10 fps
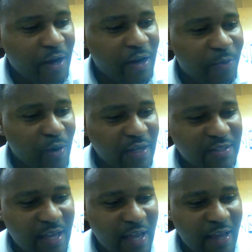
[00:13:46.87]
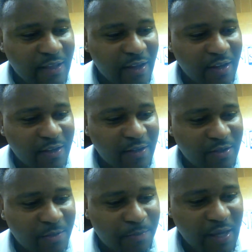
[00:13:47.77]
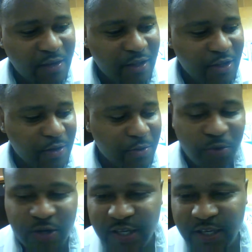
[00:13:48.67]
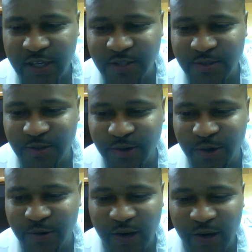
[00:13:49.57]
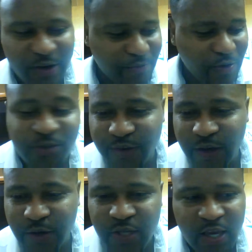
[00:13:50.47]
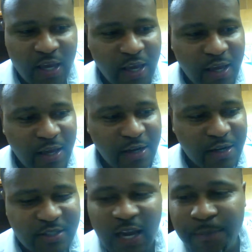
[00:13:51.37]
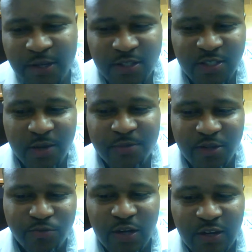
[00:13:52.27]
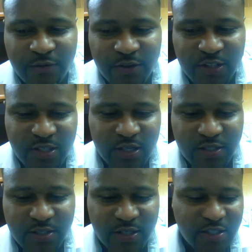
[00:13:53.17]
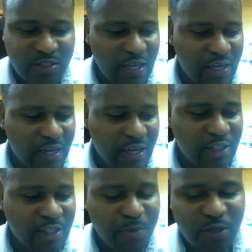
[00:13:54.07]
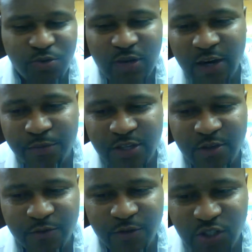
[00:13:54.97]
West Side Debate Club going against, Roosevelt's. And the topic is something that's relevant to us in this day and age, but you got a reason for